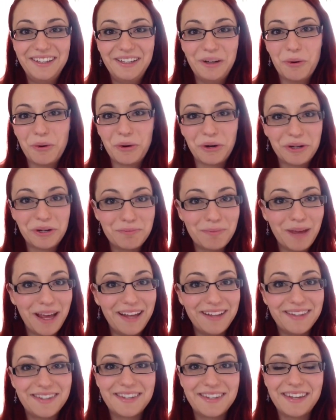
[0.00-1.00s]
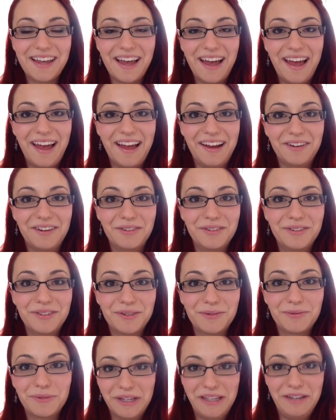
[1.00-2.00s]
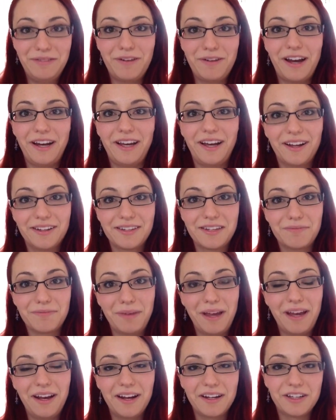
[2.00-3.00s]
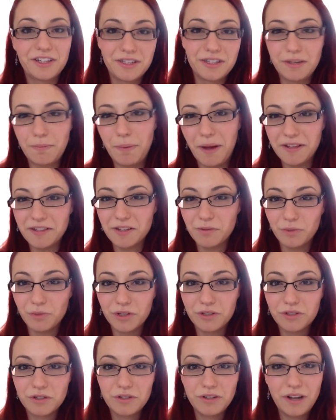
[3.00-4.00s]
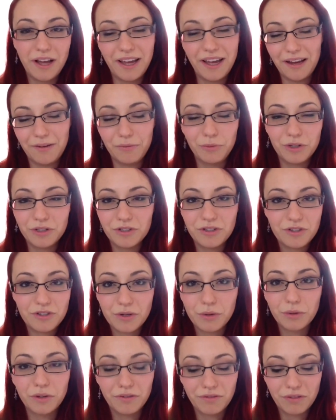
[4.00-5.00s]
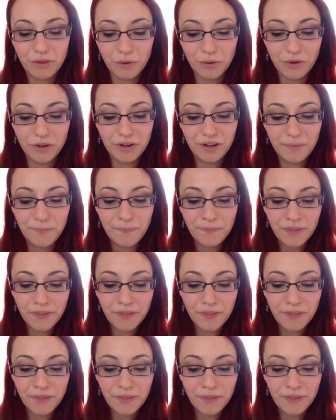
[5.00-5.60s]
organ meats and really fatty cuts of meat. It just depends on what school of thought.